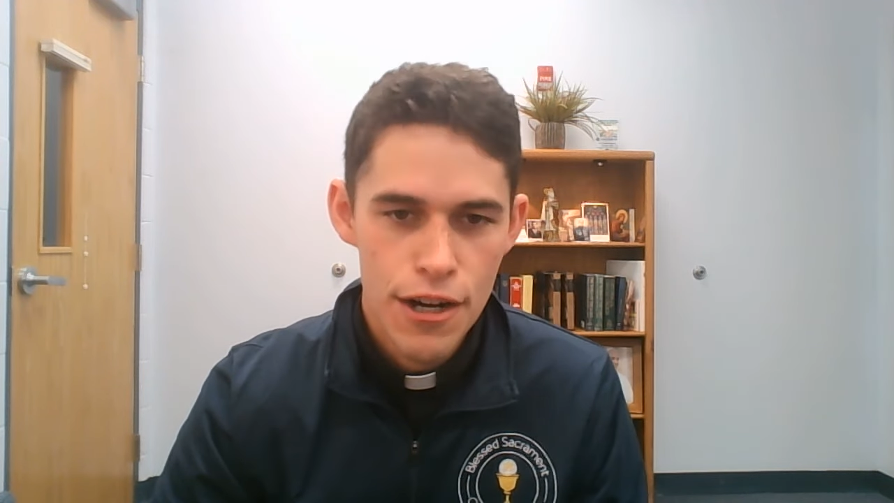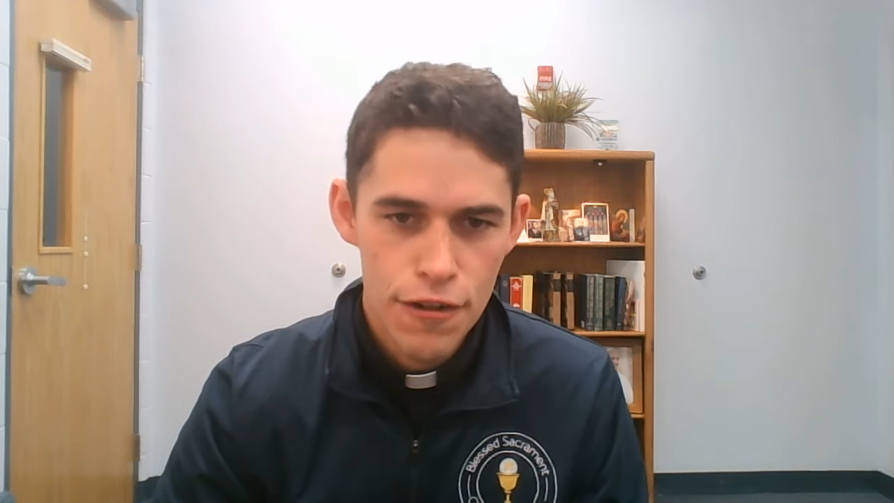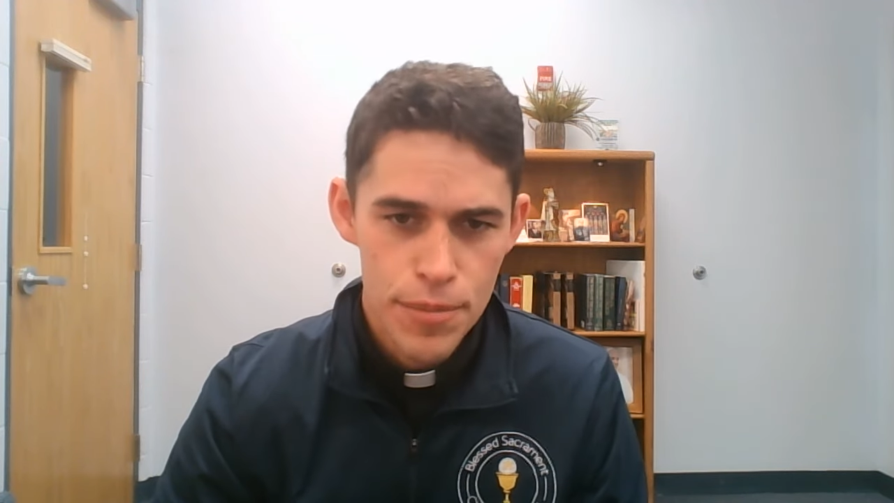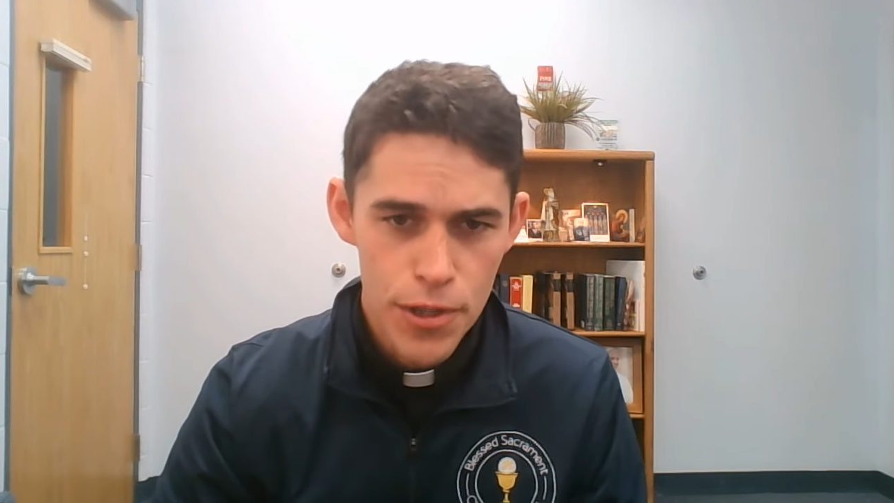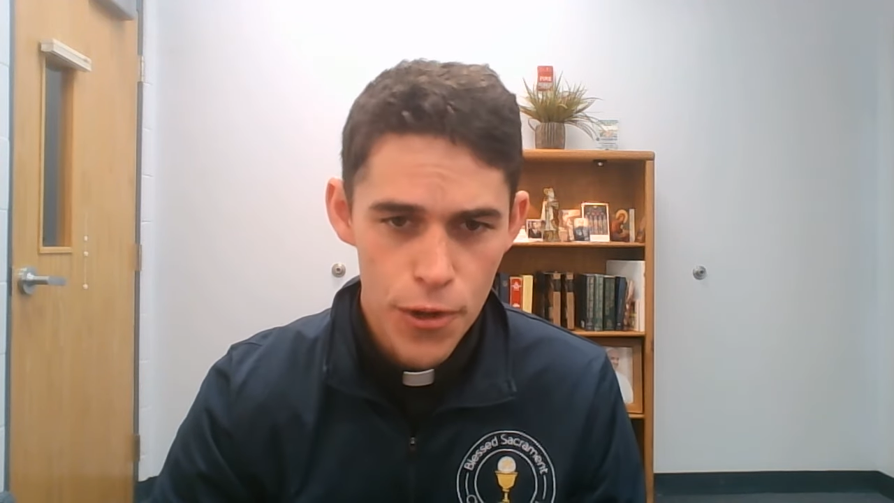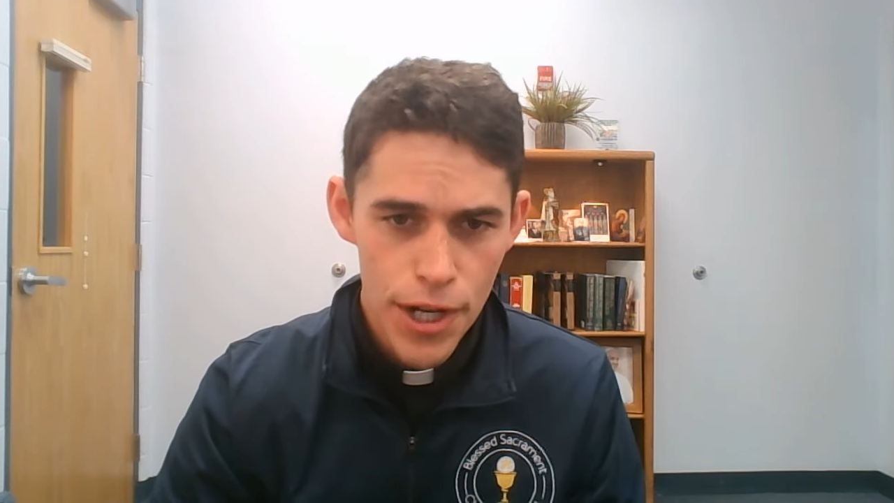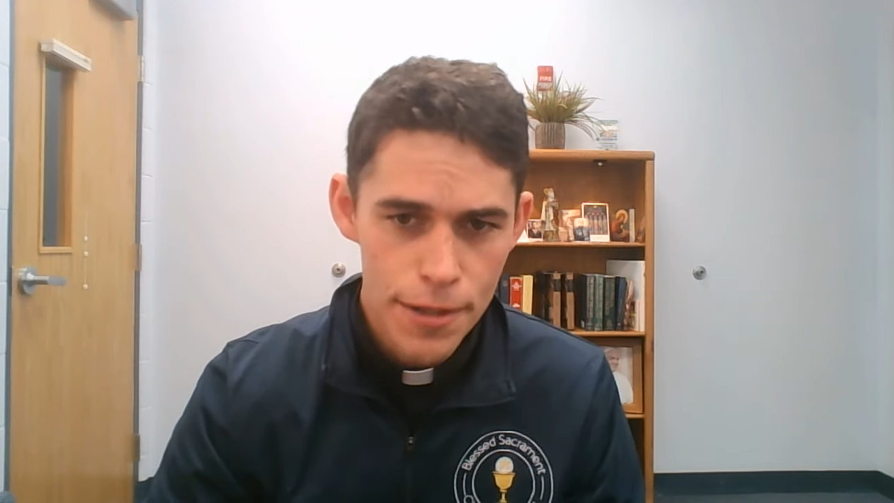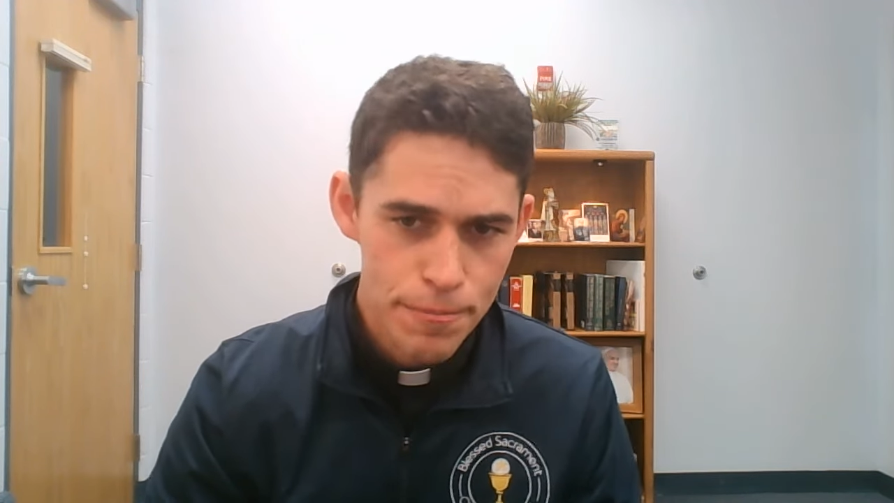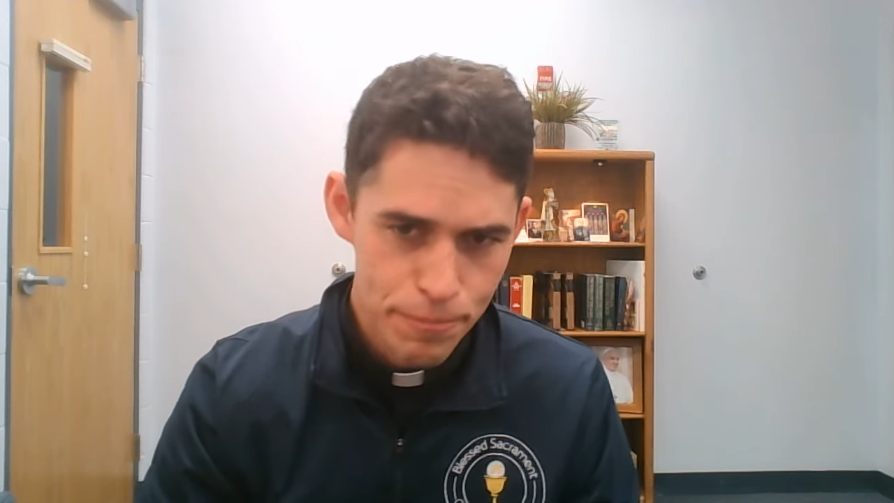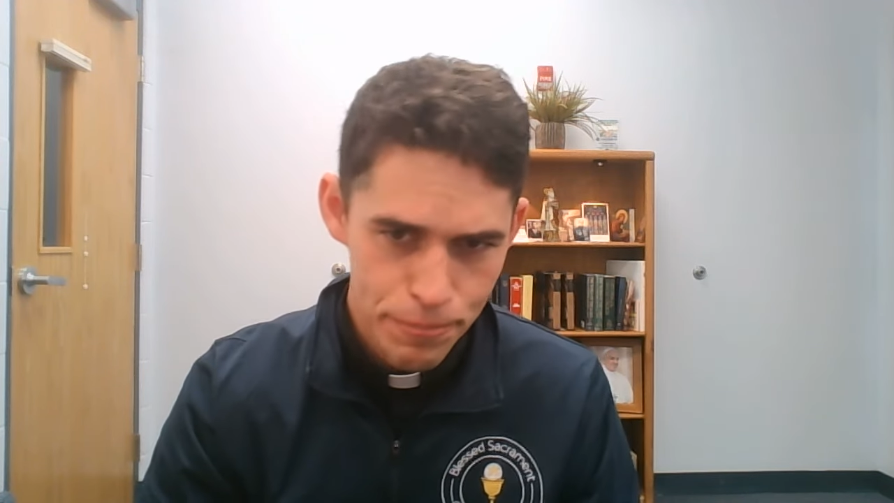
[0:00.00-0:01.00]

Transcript: of Peoria.